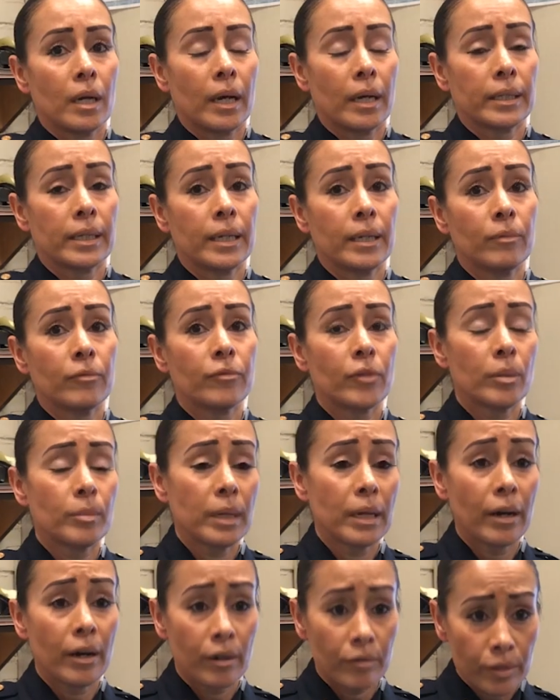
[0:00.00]
I came from an
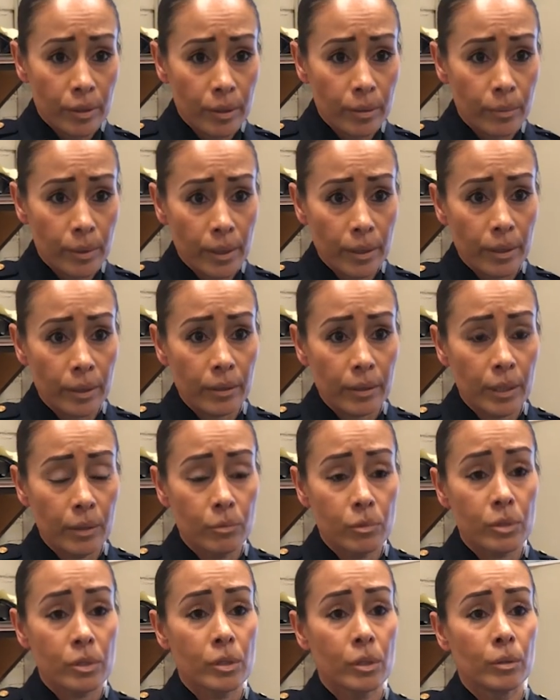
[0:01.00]
era where it
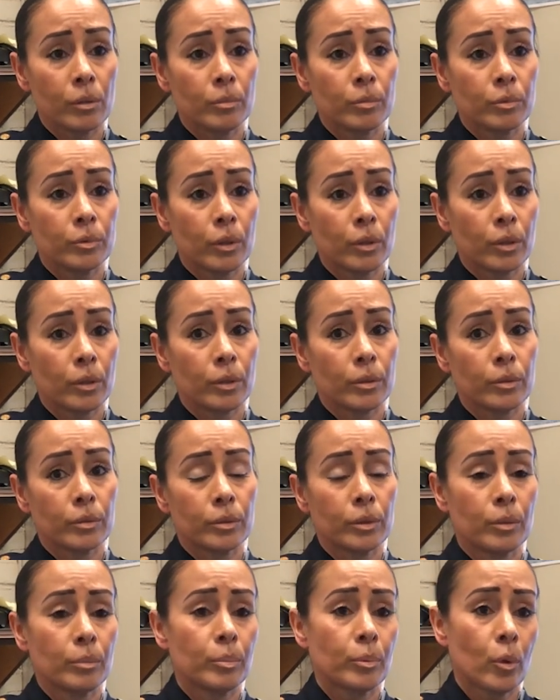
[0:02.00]
was
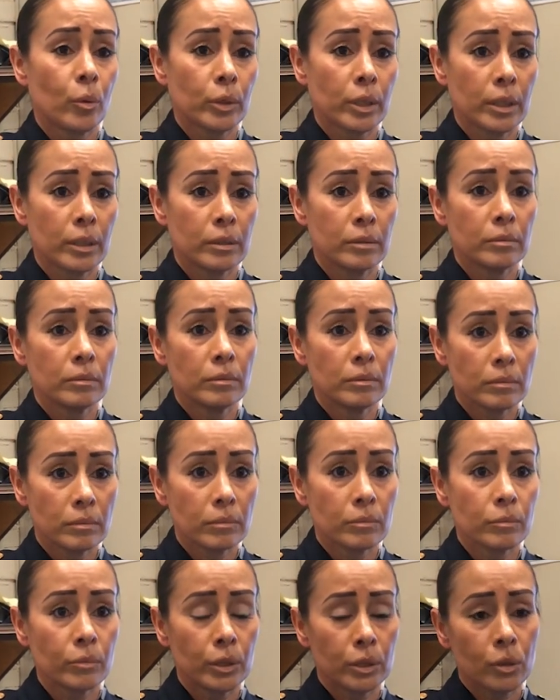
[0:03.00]
the broken
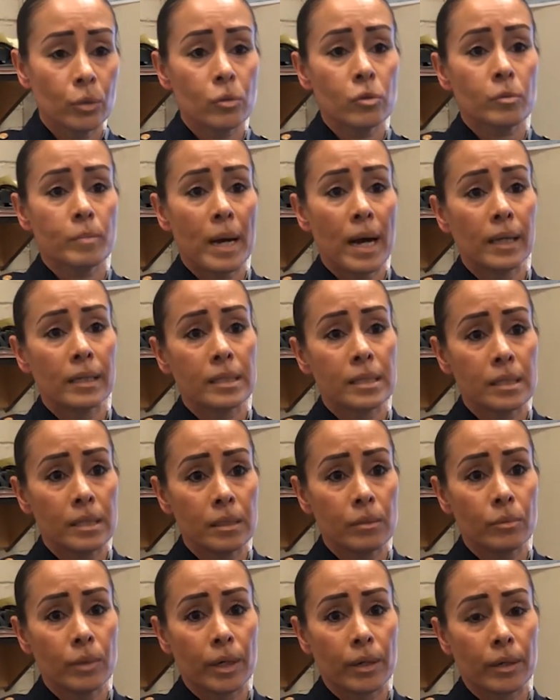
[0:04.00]
windows policy,
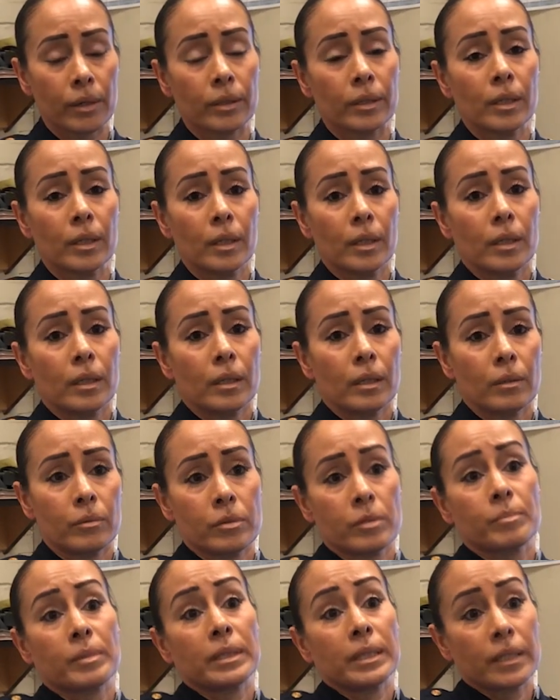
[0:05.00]
where it was
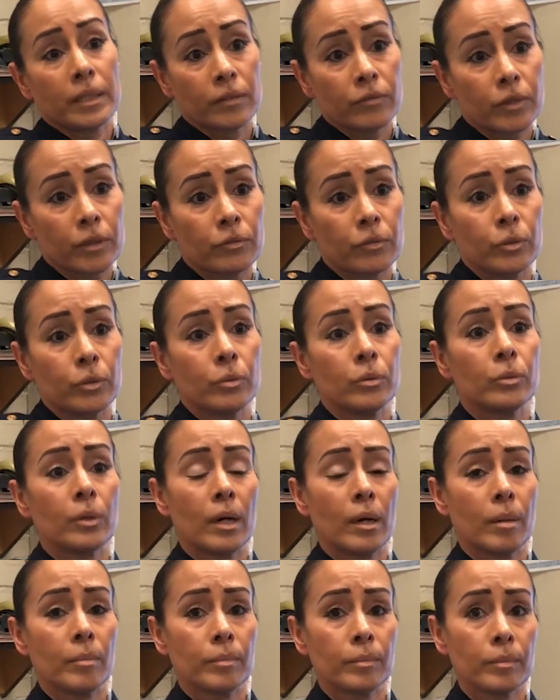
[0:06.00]
believed if you
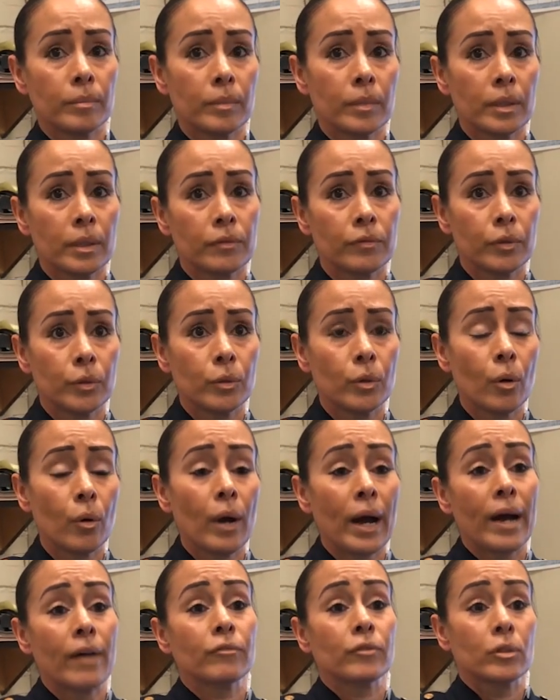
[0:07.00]
go
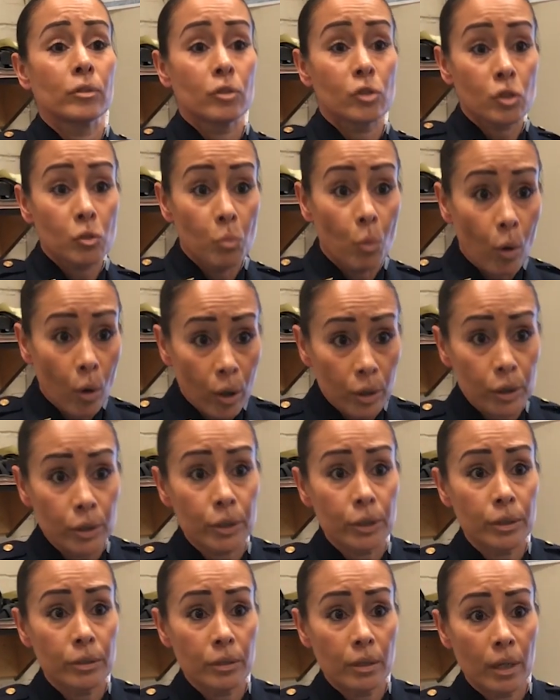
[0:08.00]
after the
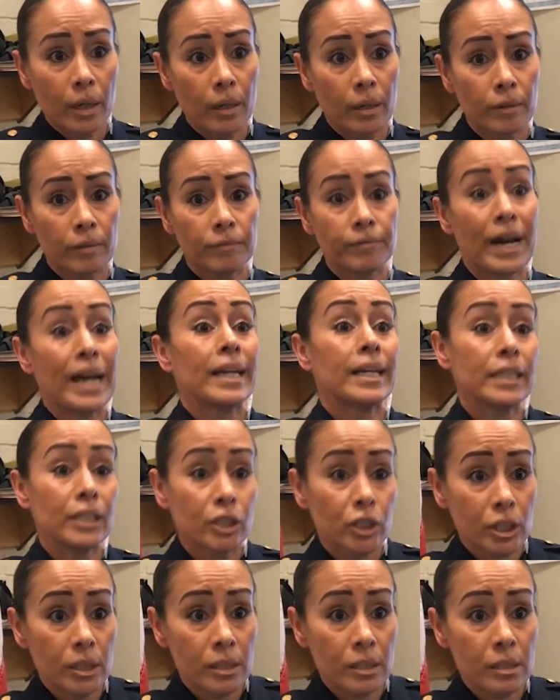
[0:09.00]
smaller
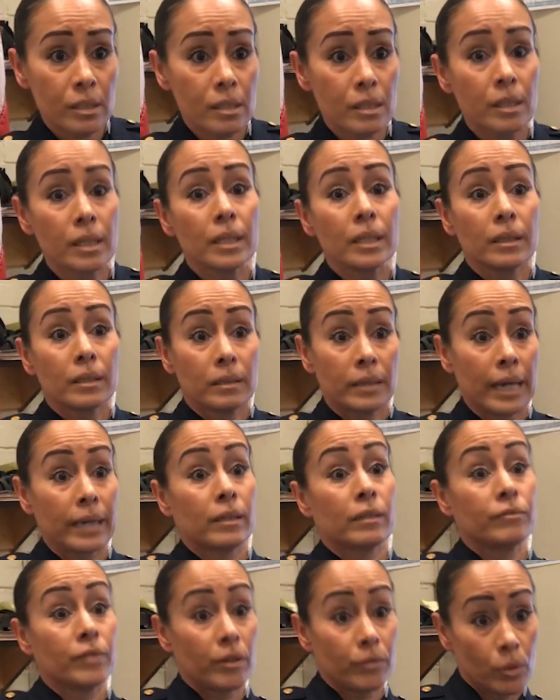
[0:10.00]
violations, that
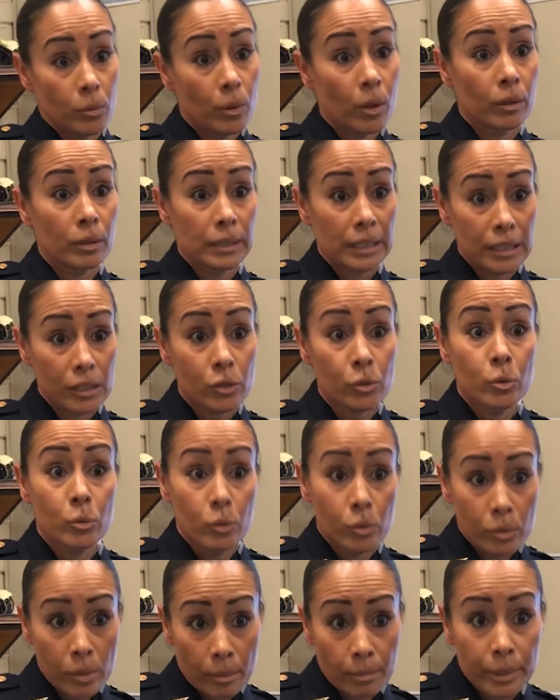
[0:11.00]
could very well lead to
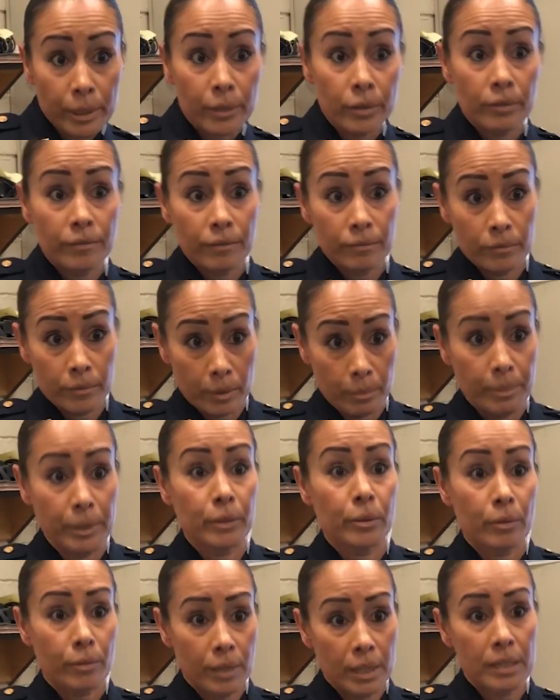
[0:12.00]
the
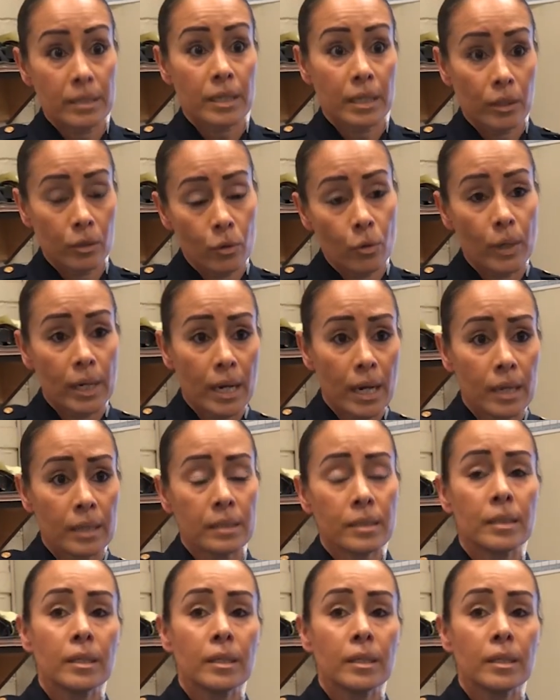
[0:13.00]
bigger things that are going on.